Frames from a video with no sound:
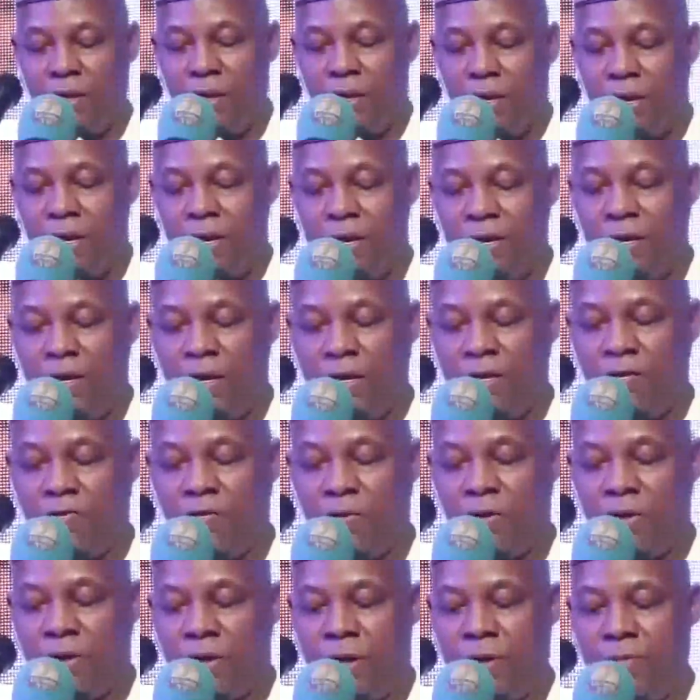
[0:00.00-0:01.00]
and led
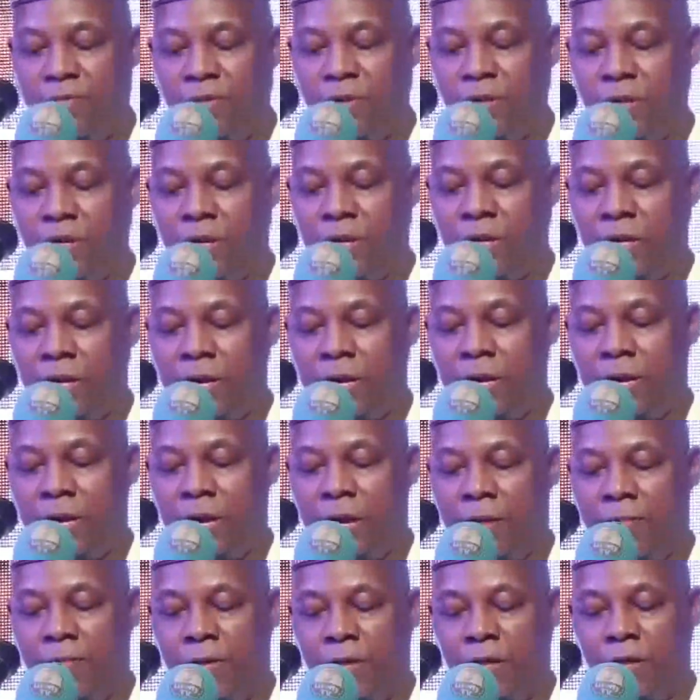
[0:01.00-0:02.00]
to a rapid and
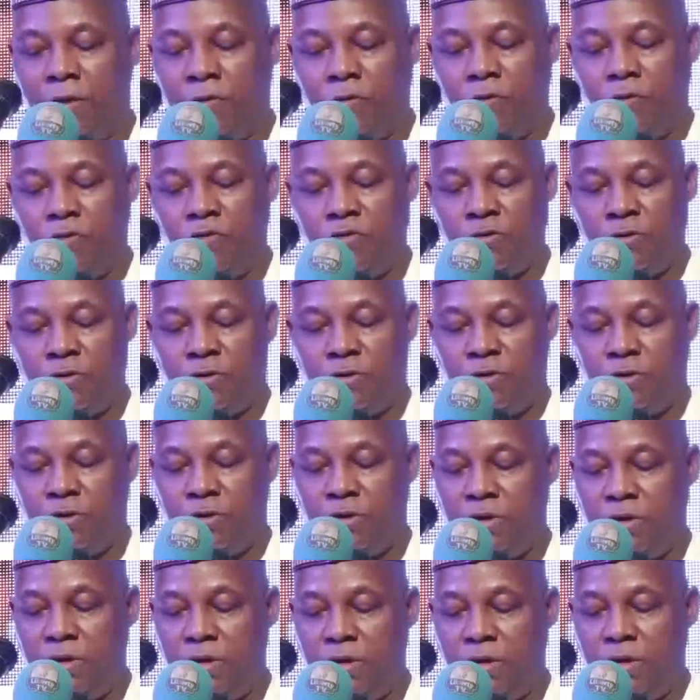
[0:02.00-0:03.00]
alarming erosion
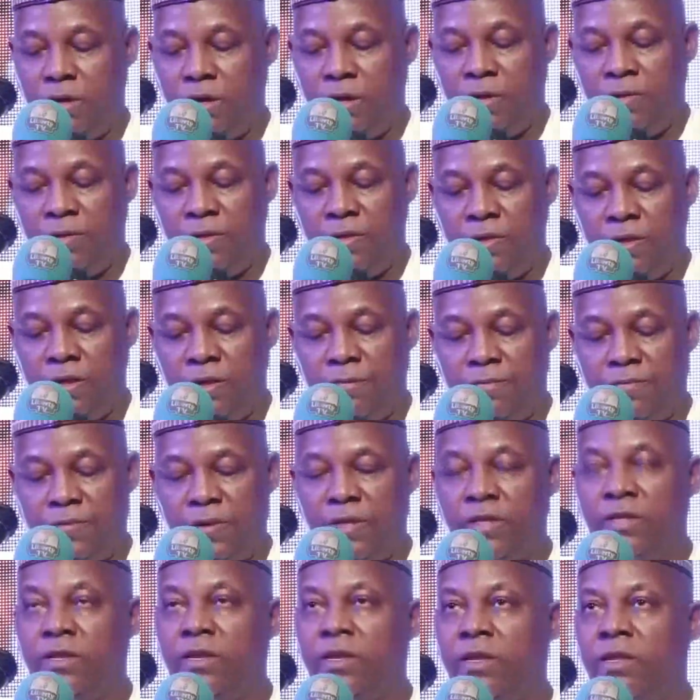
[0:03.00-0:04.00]
in the then
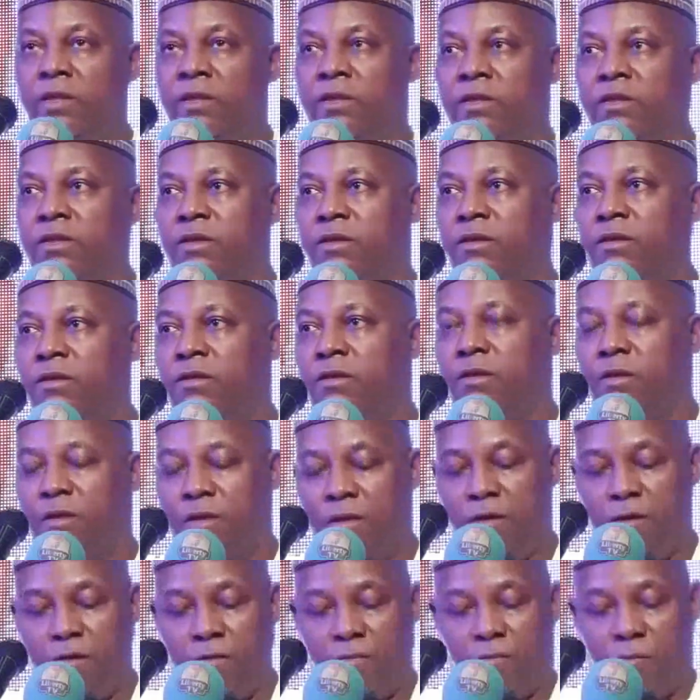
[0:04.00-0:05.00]
president's
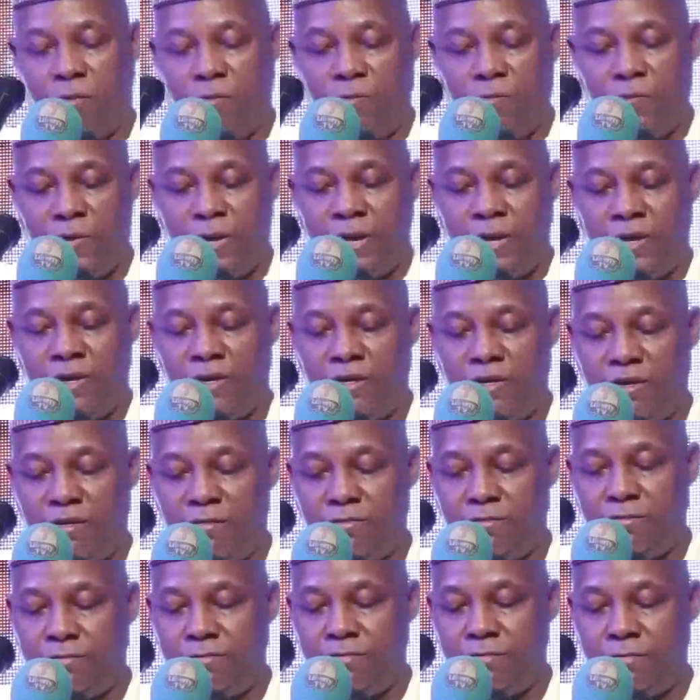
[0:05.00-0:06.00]
popularity,
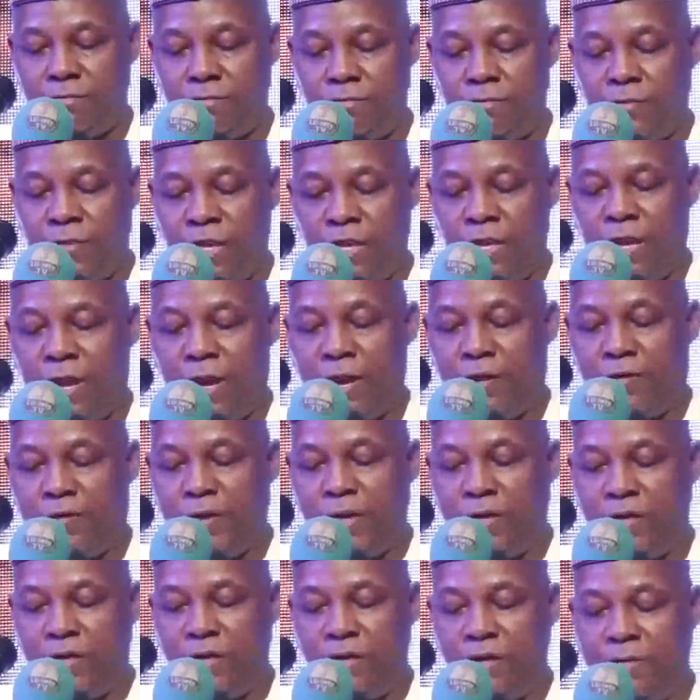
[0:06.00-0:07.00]
and
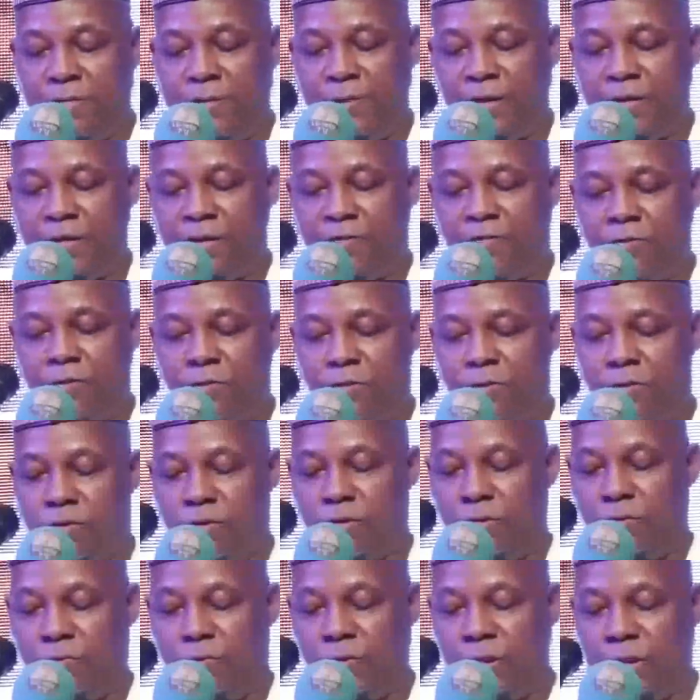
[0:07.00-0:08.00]
created the perception,
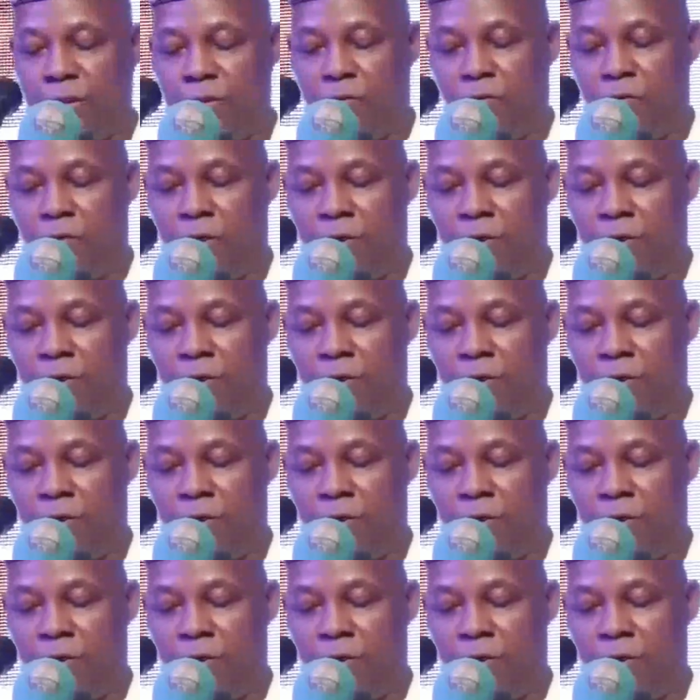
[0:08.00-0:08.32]
real or